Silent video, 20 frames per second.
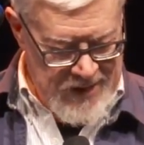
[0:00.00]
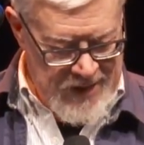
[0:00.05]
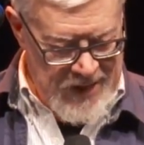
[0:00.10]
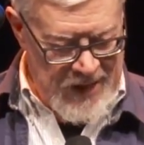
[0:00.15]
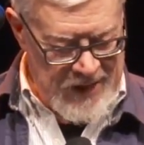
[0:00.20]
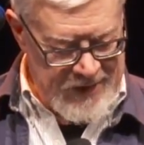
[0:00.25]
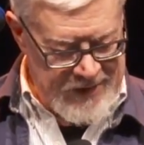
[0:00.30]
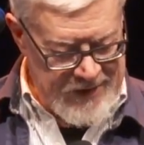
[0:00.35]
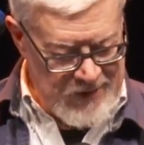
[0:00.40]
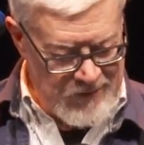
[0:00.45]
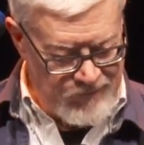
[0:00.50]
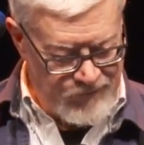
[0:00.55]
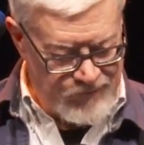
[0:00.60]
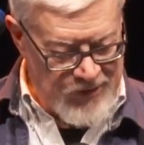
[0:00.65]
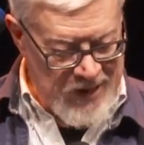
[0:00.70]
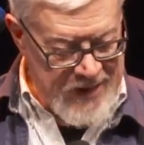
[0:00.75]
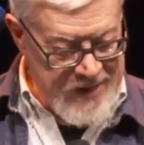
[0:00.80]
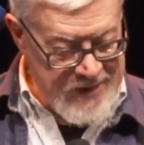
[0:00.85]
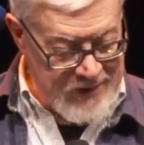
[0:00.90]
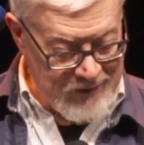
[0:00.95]
And then
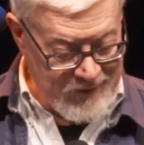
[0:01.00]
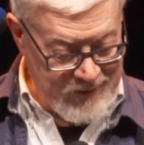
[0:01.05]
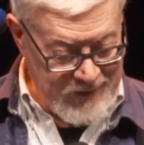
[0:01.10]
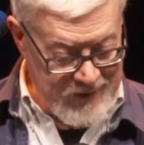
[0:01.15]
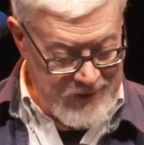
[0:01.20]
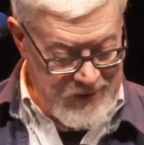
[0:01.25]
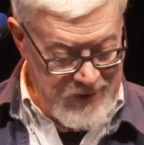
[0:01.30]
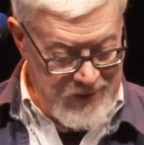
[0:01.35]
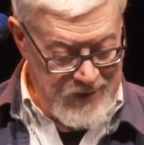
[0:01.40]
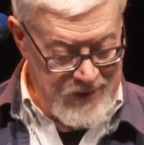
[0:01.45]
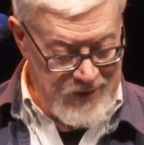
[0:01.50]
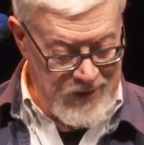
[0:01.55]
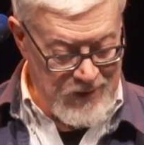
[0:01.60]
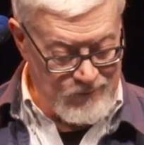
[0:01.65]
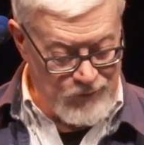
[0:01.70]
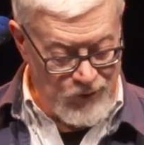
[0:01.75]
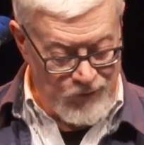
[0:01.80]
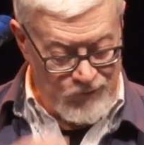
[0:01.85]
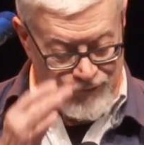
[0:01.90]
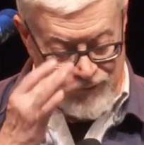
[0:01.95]
finally,
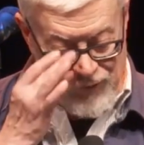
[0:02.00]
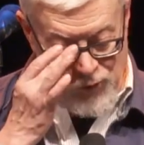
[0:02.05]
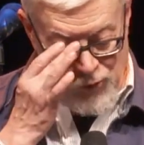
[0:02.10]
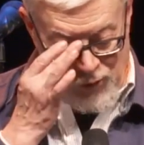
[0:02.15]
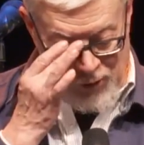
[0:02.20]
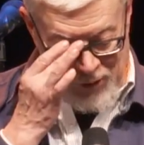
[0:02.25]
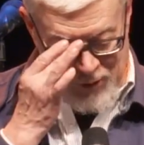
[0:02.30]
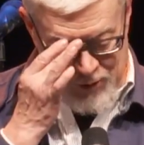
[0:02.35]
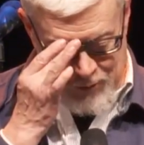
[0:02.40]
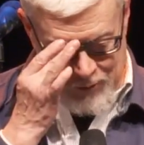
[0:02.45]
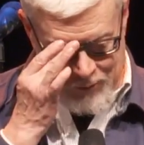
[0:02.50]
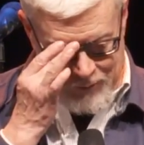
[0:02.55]
number four,